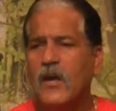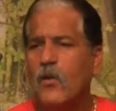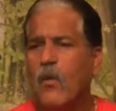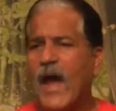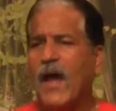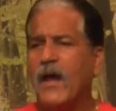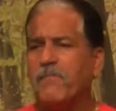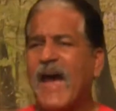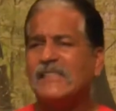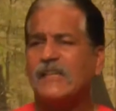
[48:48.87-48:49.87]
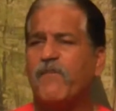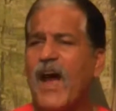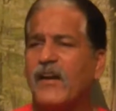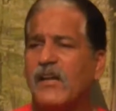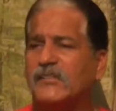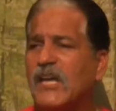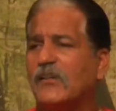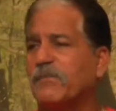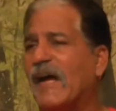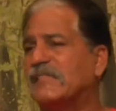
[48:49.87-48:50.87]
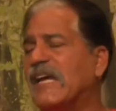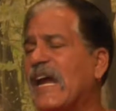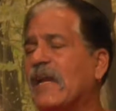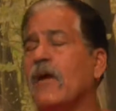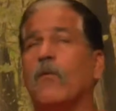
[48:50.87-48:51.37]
why, uh, pacifying ourselves by saying,